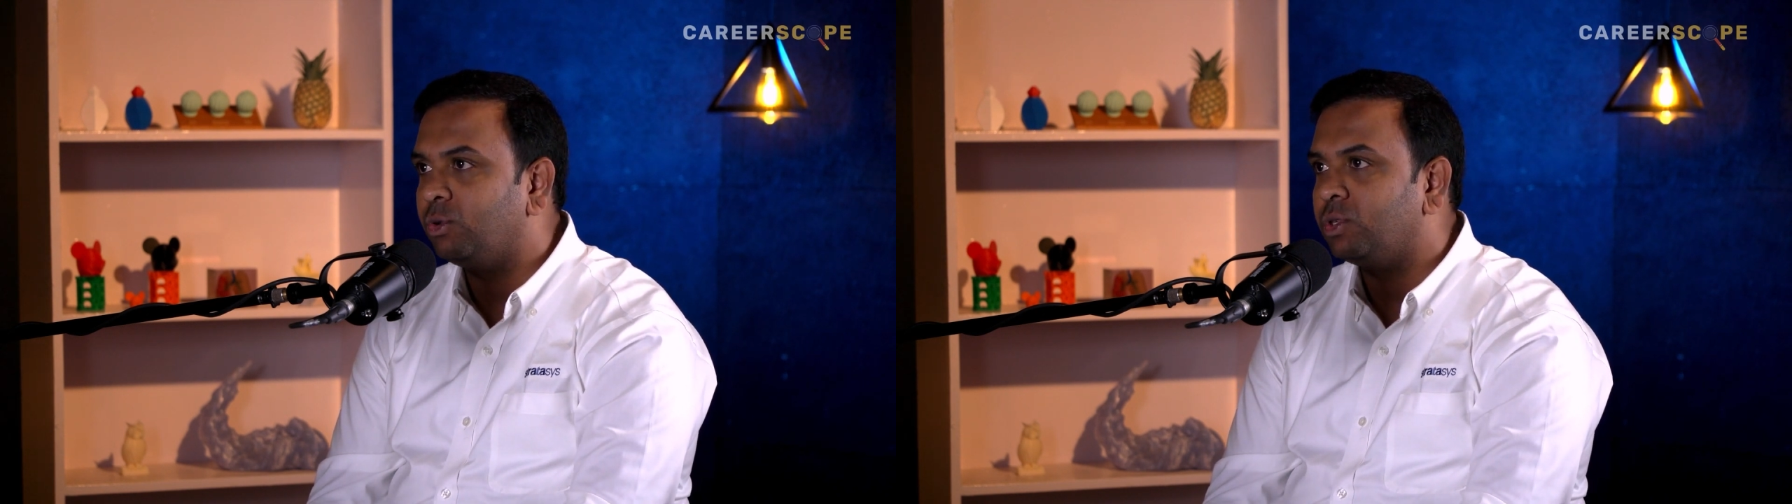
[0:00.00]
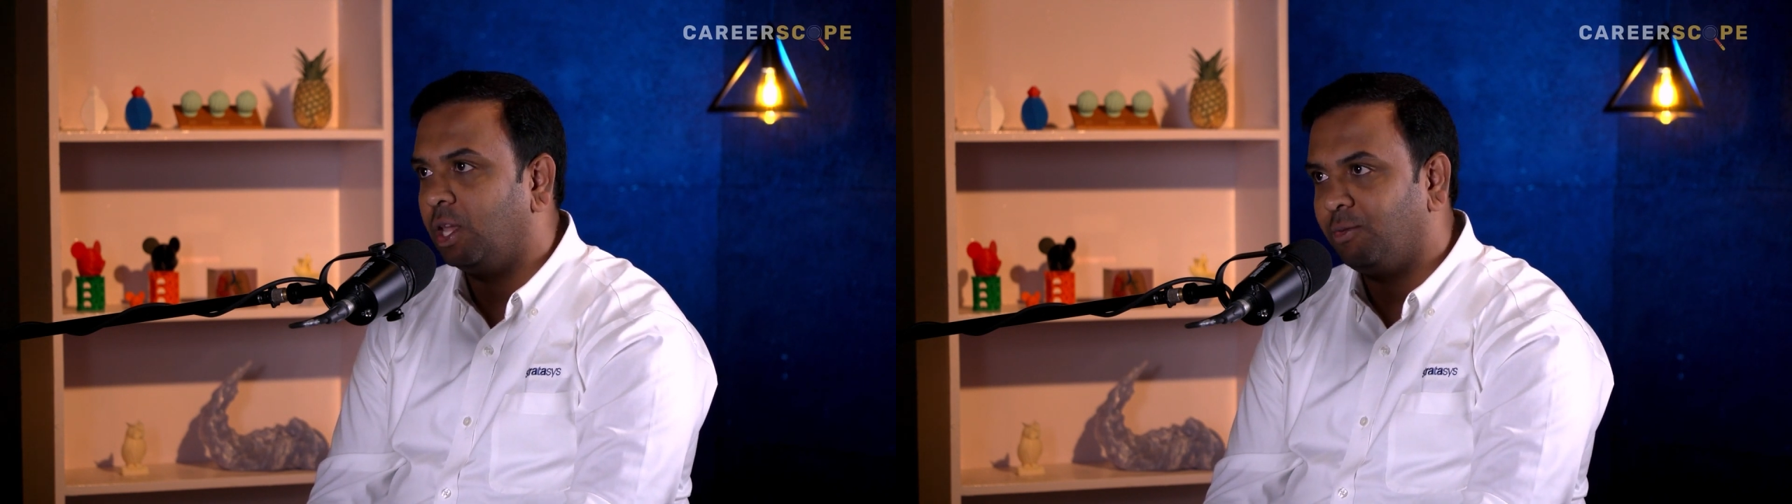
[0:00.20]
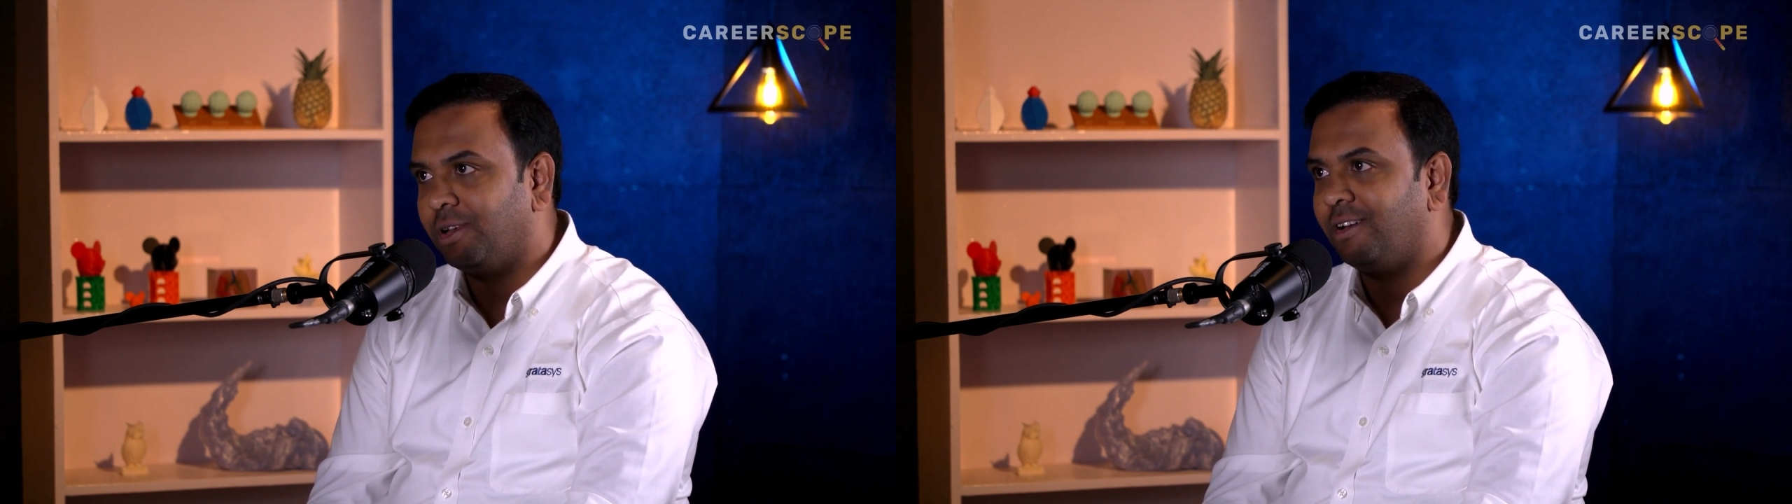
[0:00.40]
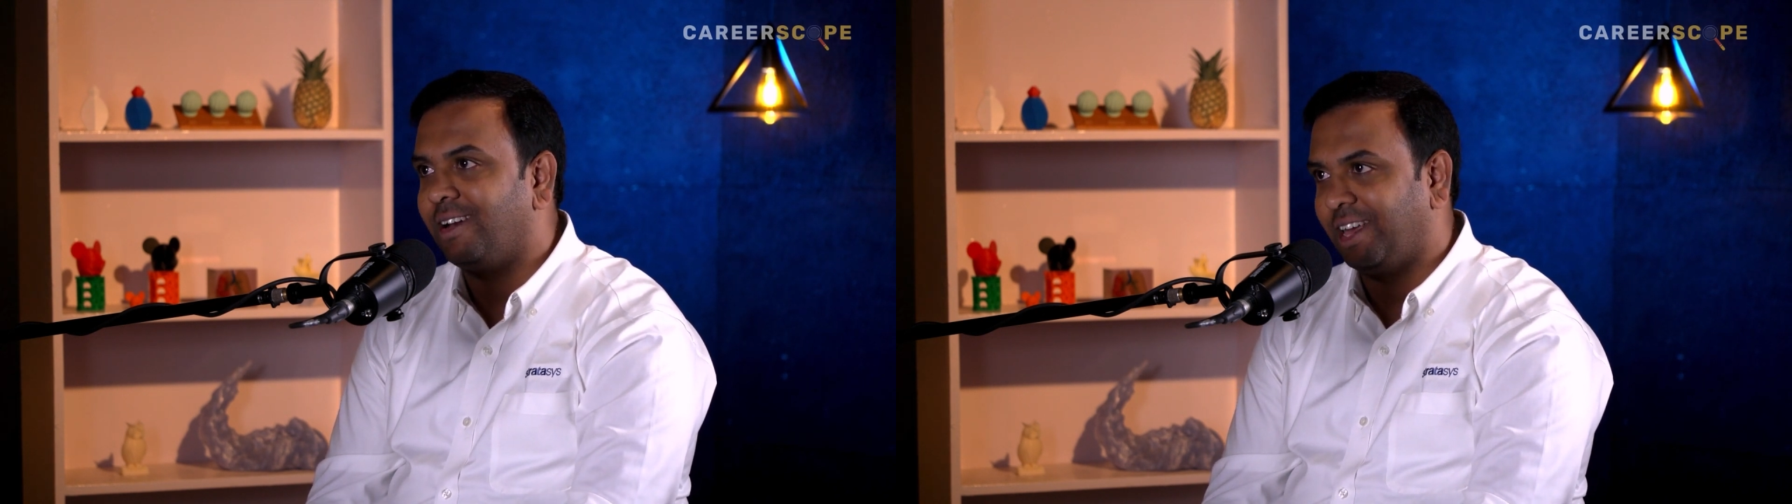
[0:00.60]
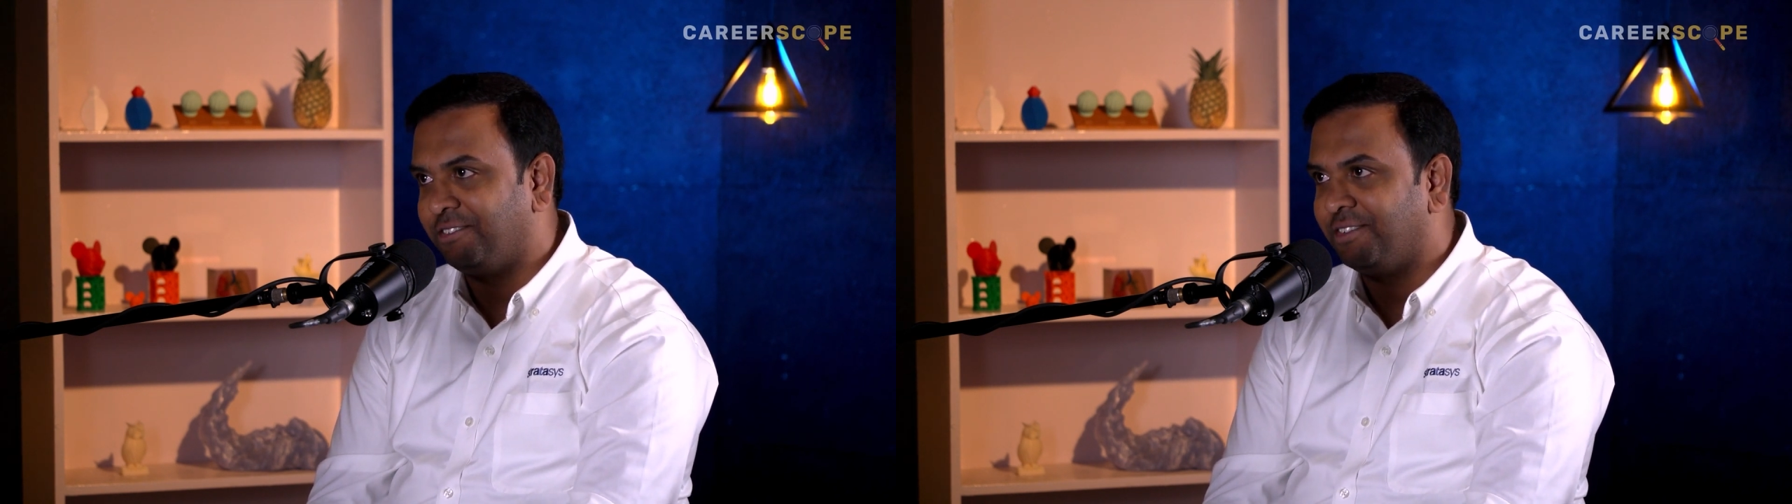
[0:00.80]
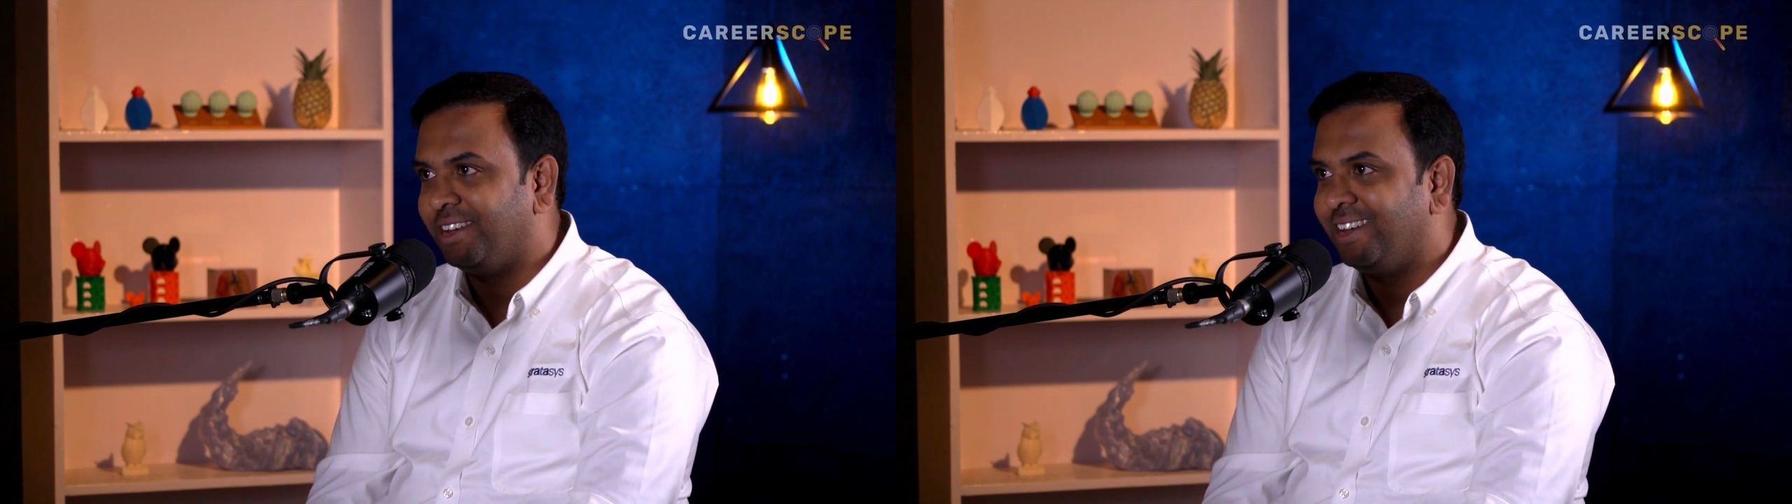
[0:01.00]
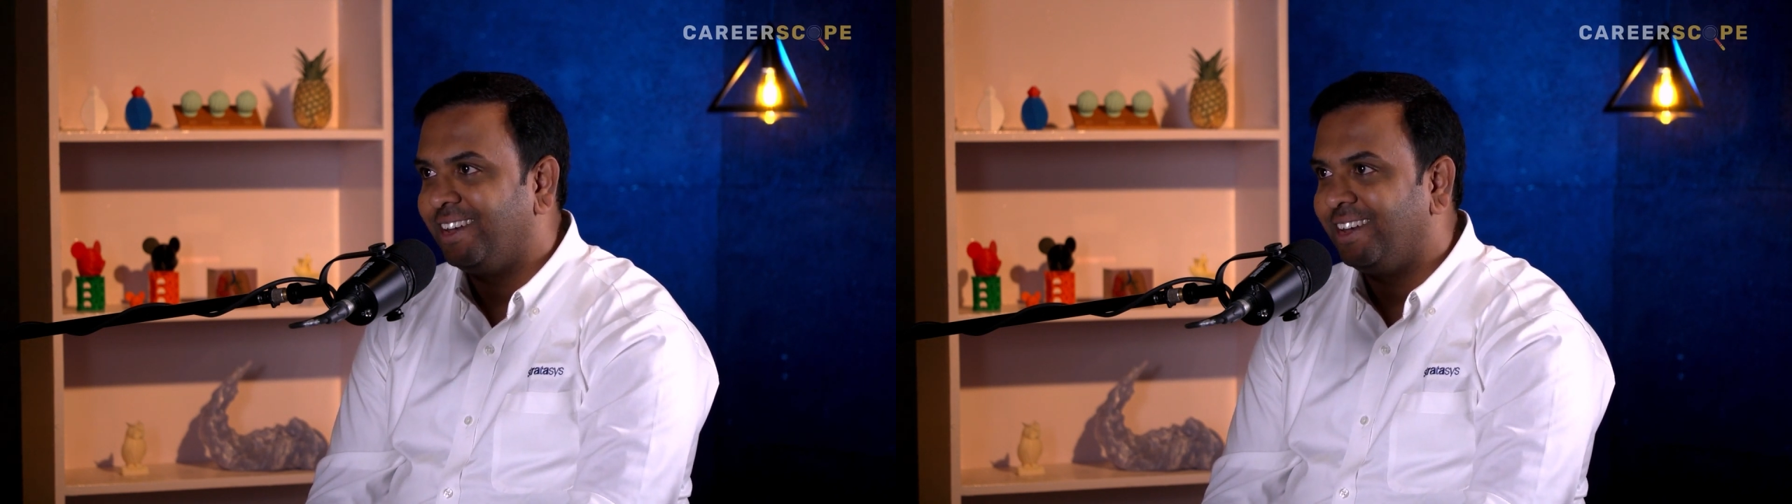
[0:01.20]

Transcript: to save a life.